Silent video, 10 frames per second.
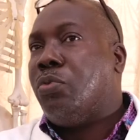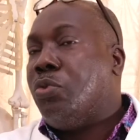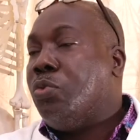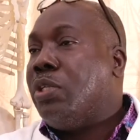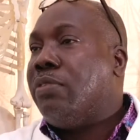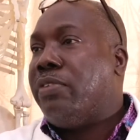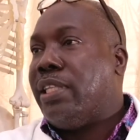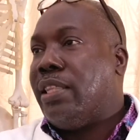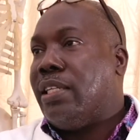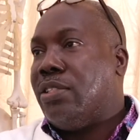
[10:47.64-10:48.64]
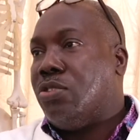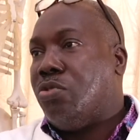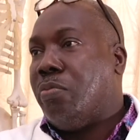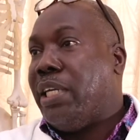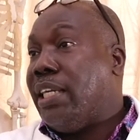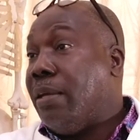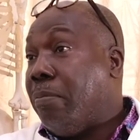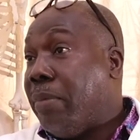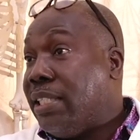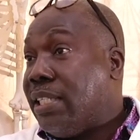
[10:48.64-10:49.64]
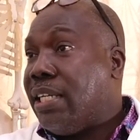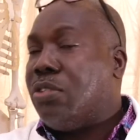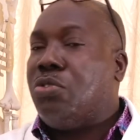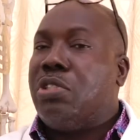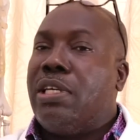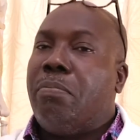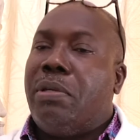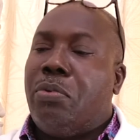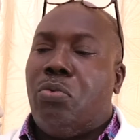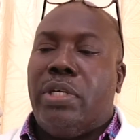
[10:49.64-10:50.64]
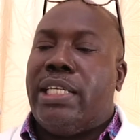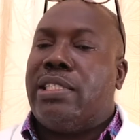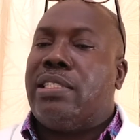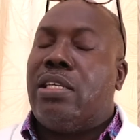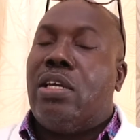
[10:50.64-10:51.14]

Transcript: will do different things to make them better. Yeah, yeah. So some people will get